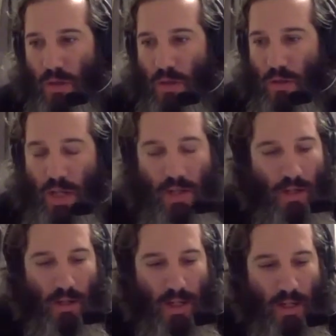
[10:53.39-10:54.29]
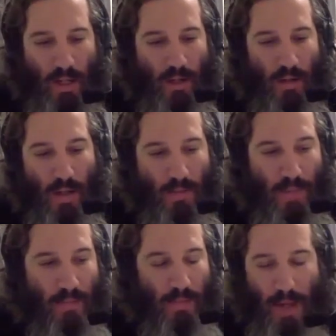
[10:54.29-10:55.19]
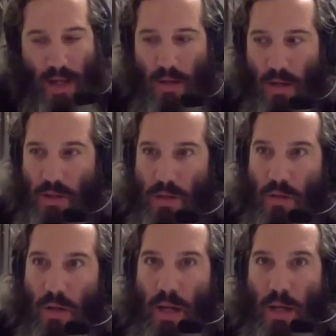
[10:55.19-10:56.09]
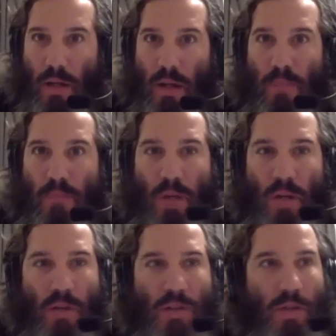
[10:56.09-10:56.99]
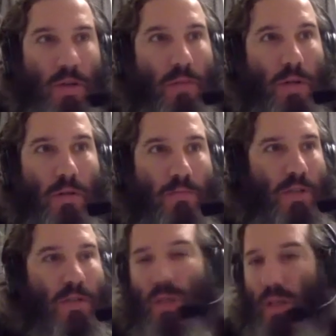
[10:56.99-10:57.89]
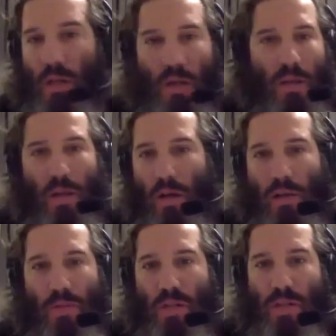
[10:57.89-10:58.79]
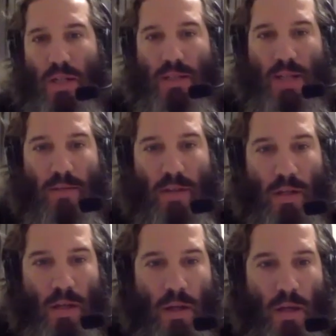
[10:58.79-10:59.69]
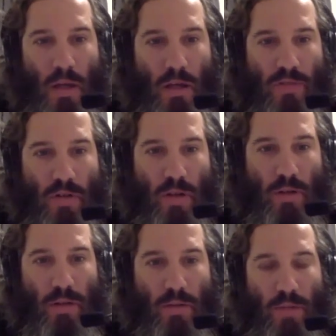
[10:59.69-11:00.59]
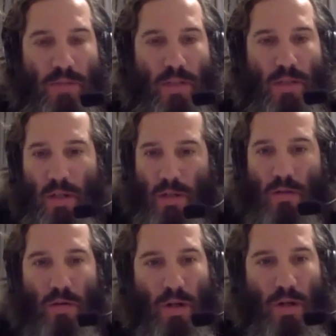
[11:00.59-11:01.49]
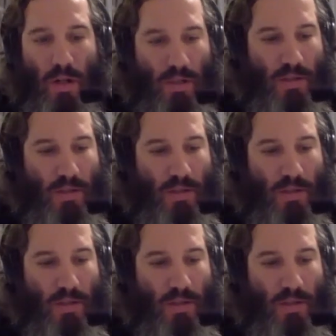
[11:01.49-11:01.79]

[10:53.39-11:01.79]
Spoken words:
Kindle and paperback, also on Barnes and Noble, Books a Million, all the book sites have it. If you go on the website there, you can order, and it's